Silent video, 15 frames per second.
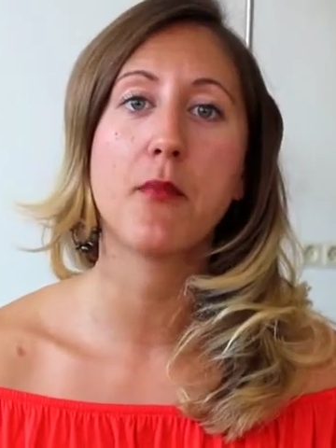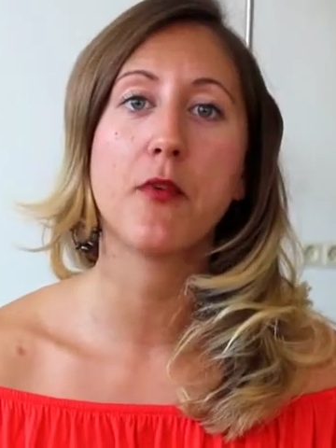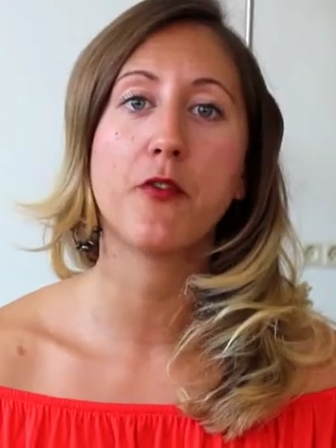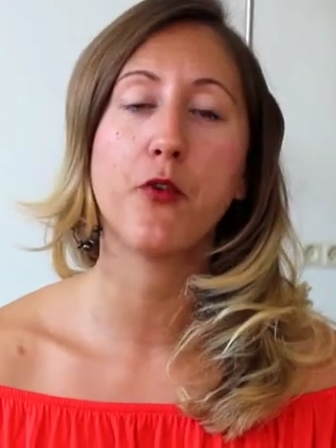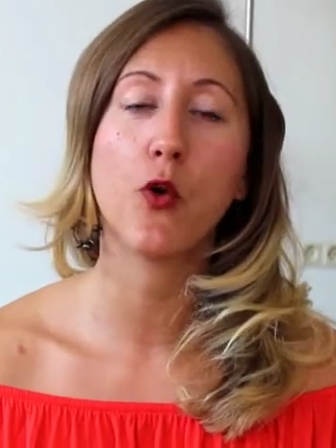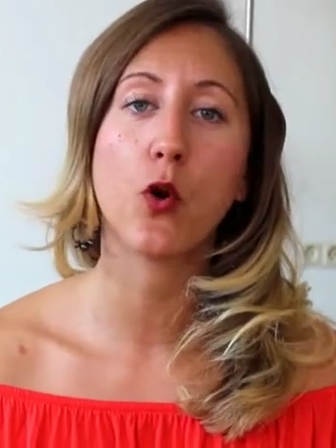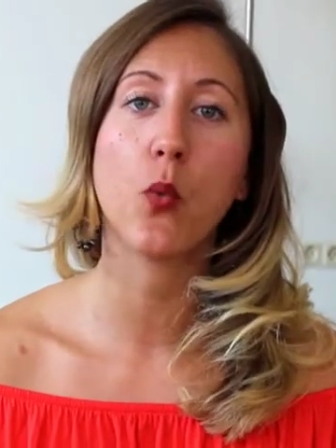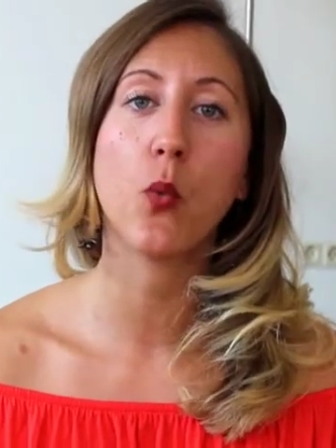
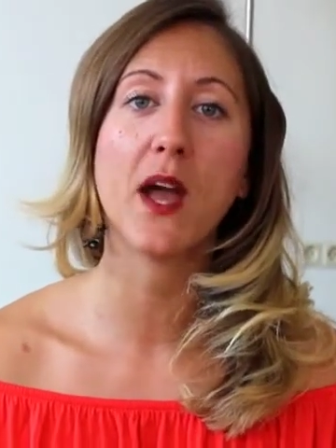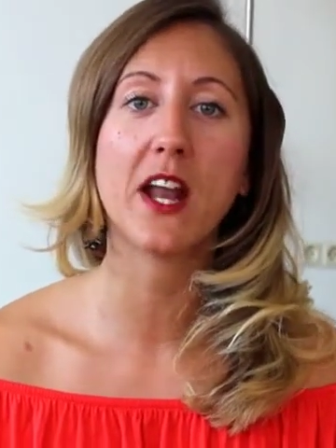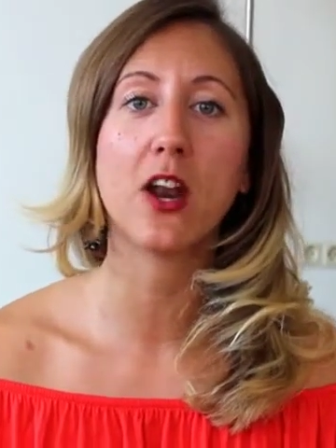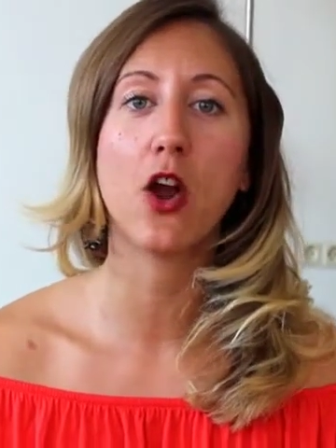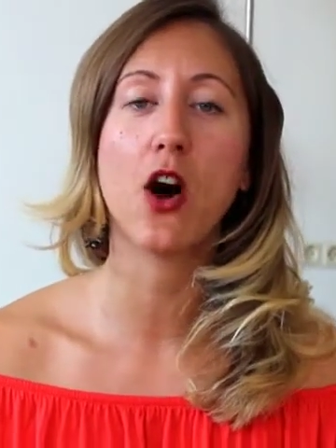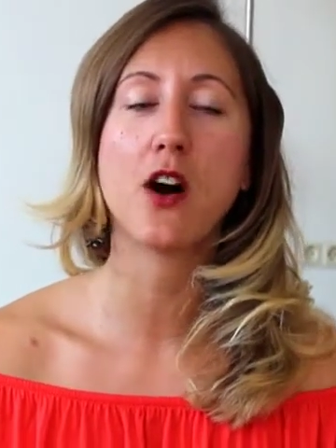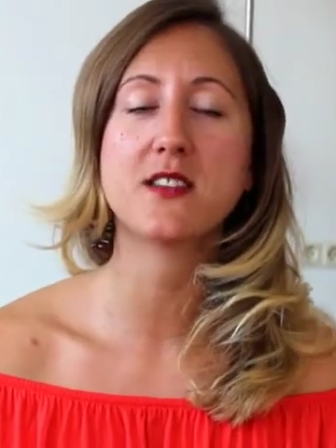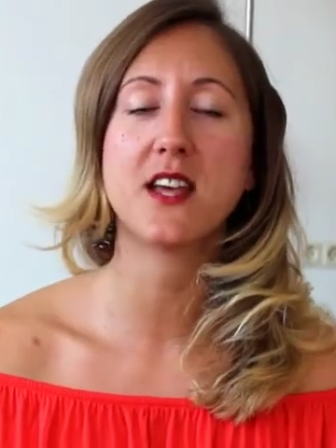for weight
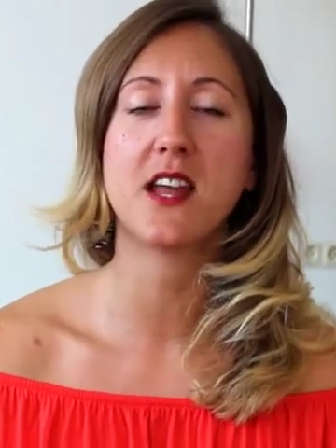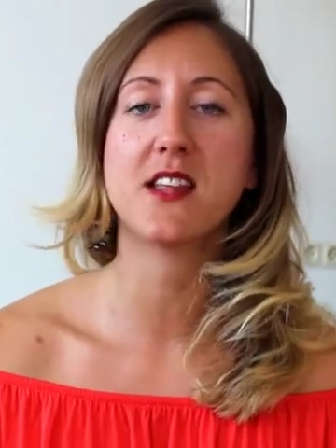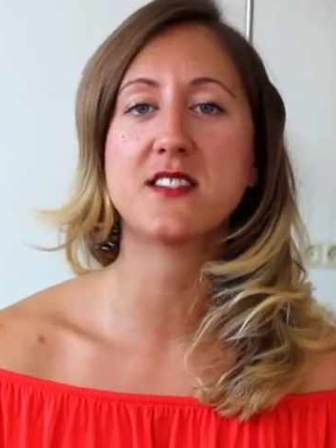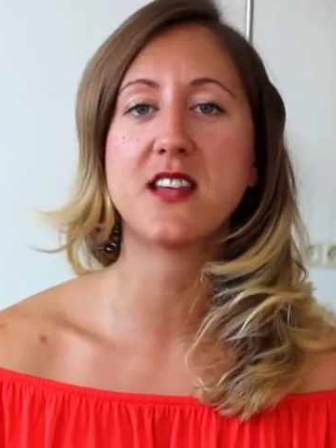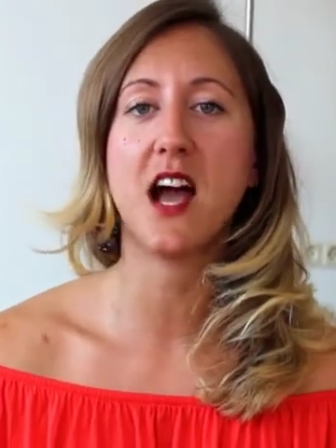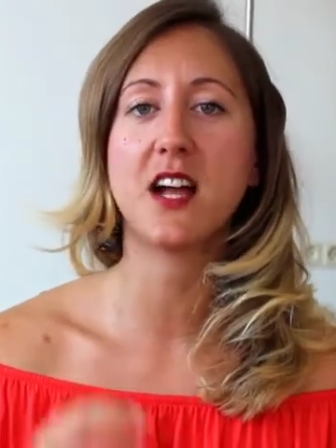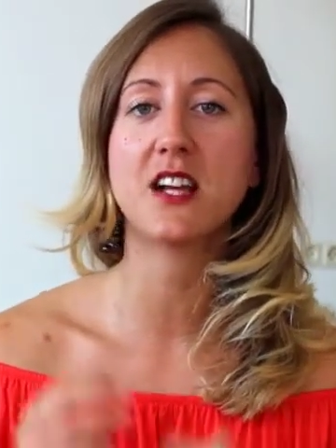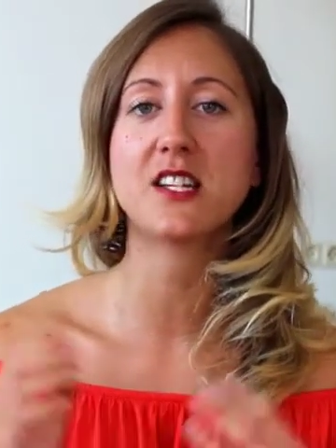loss, and it's
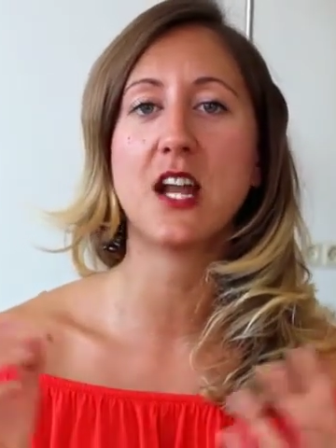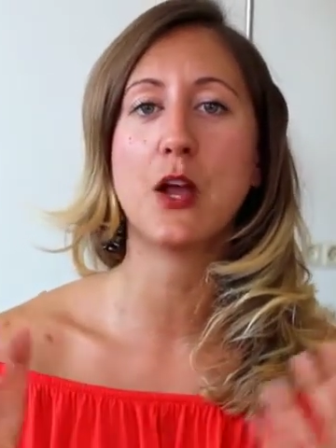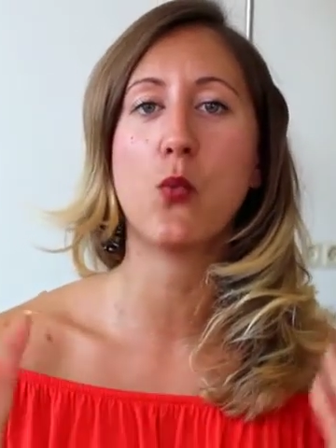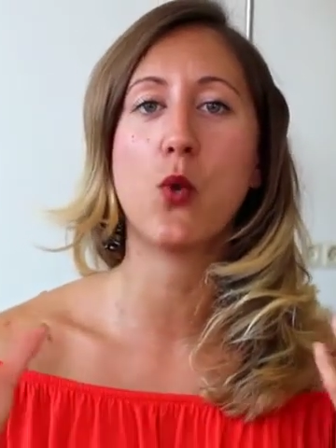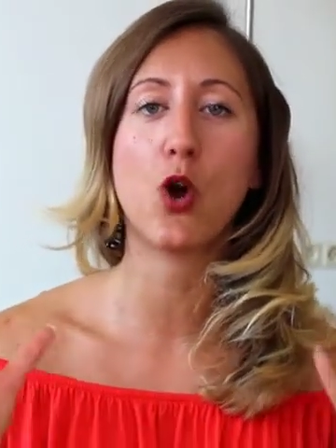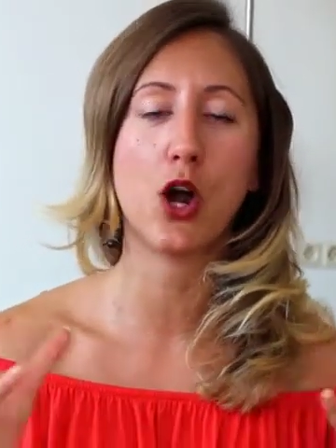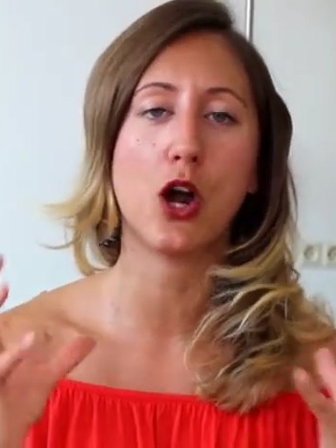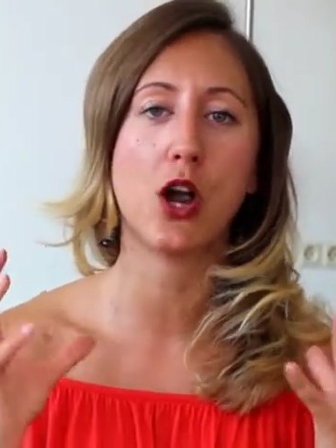actually
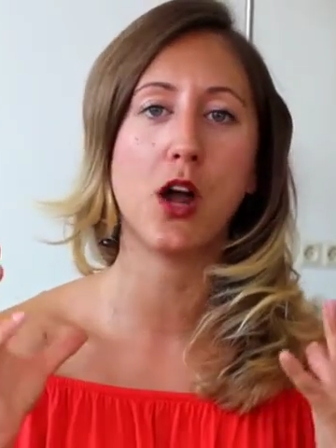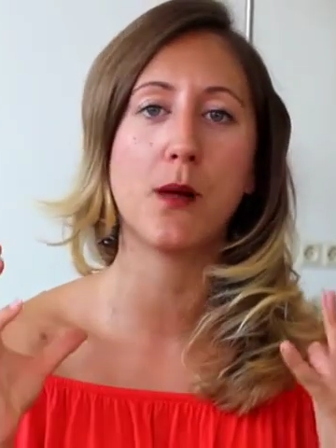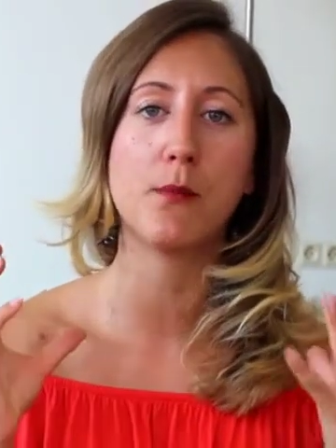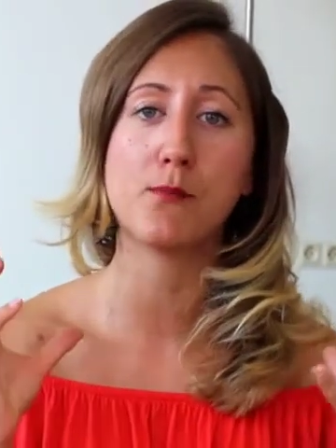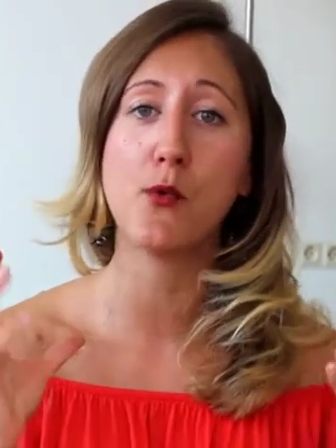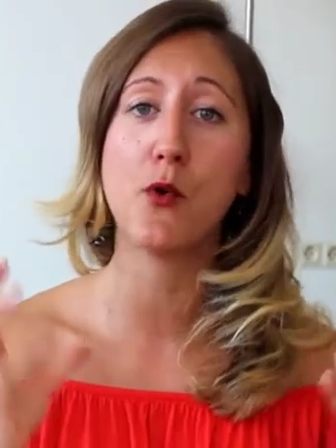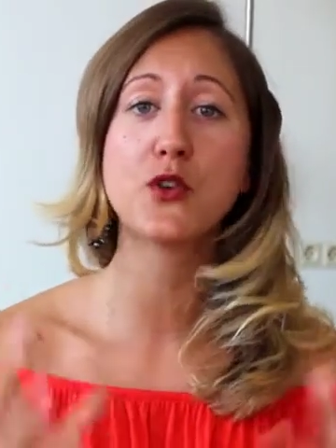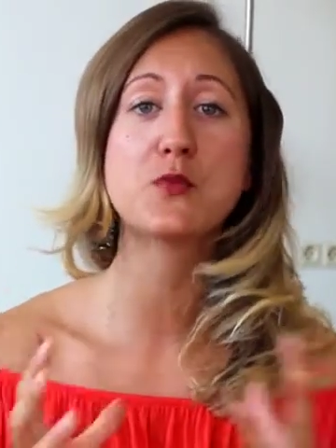where
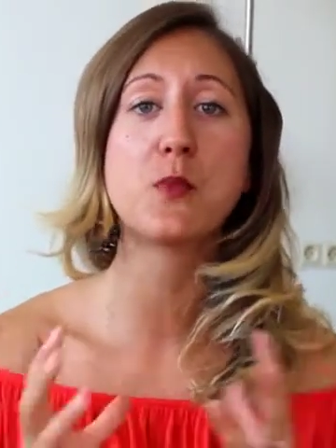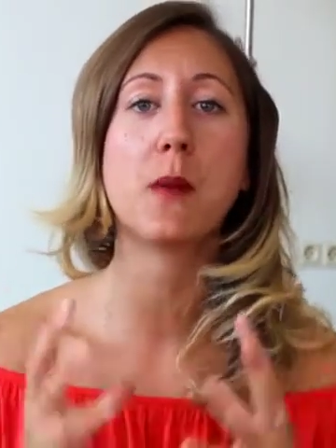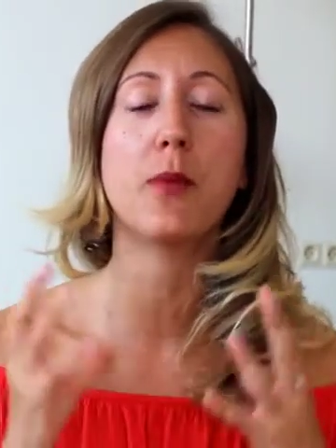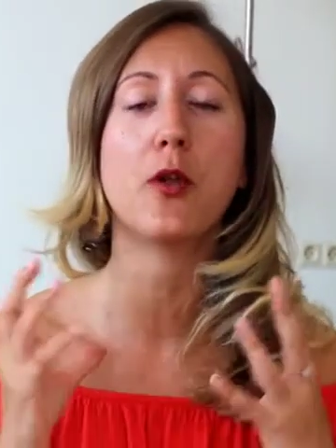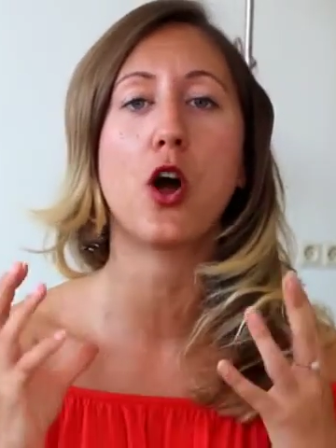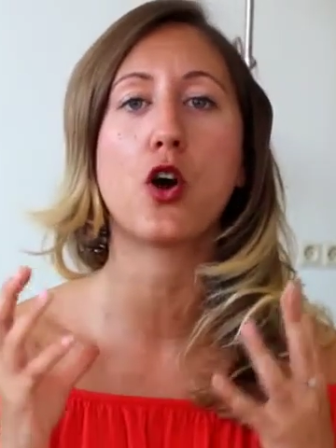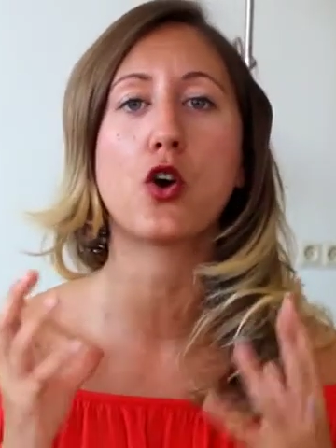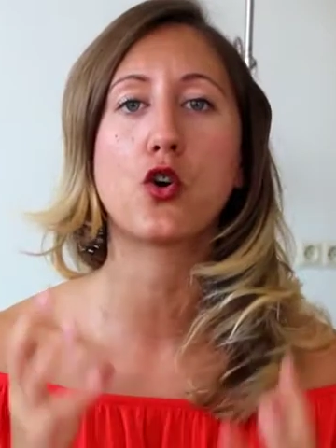most people
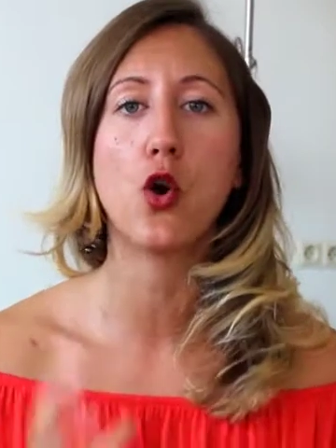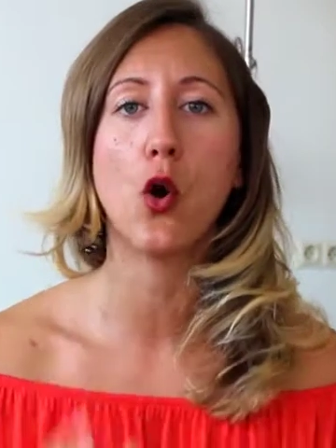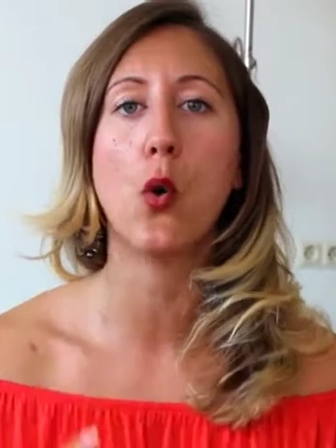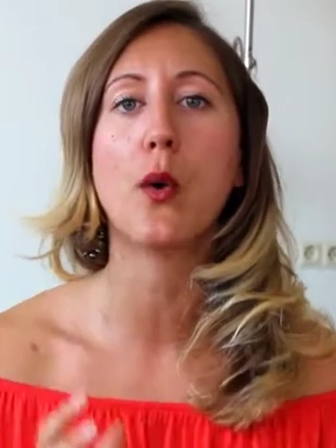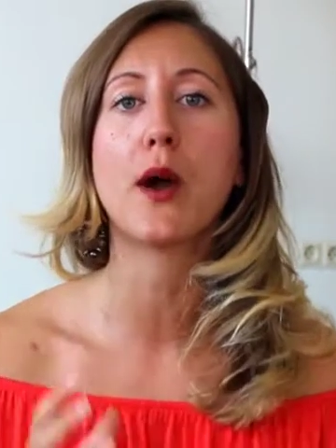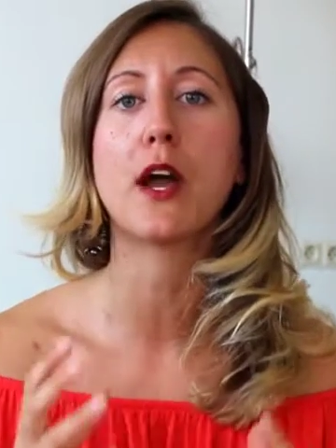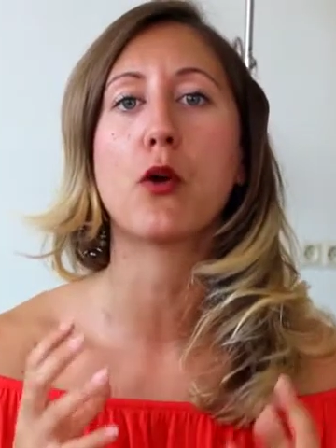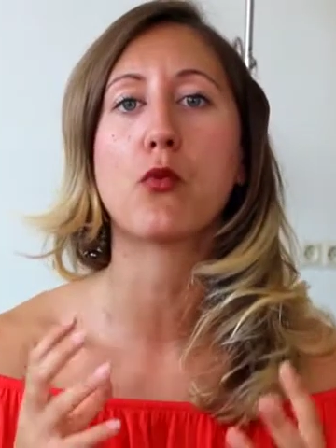are
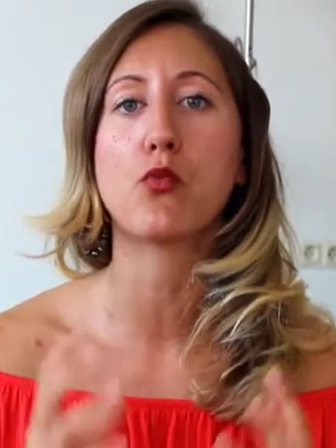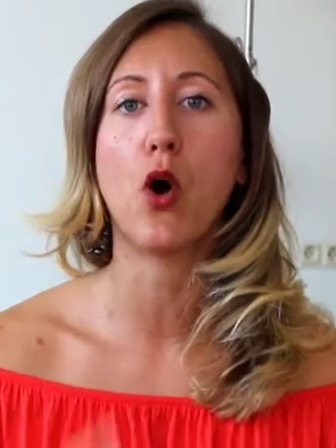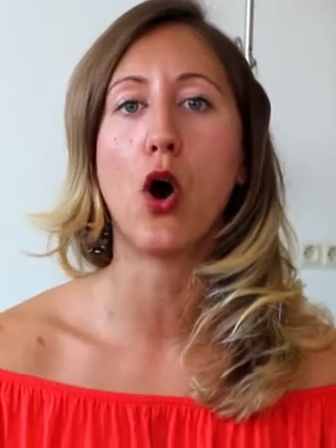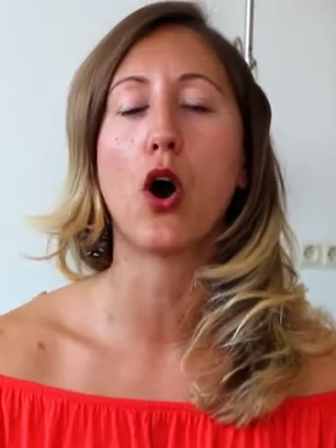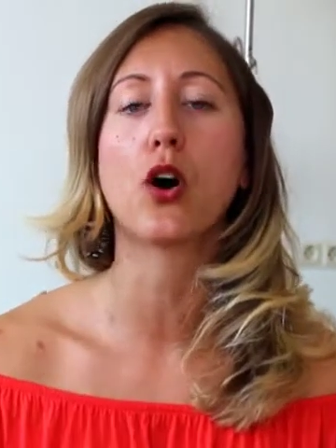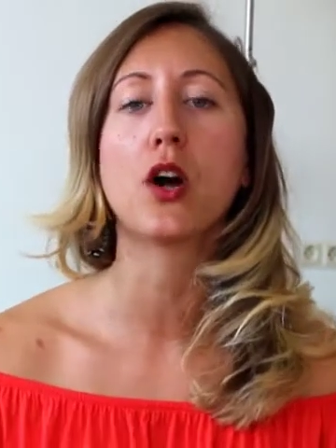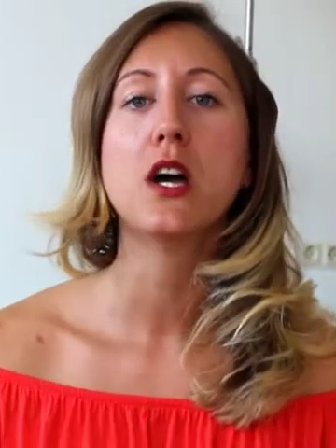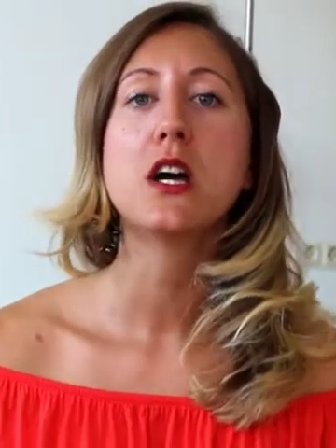going
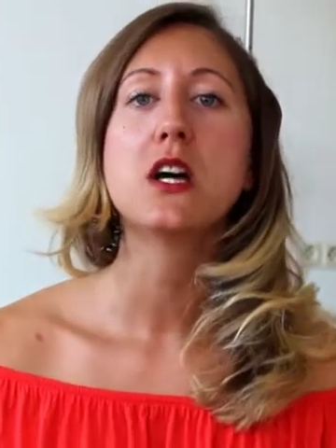wrong.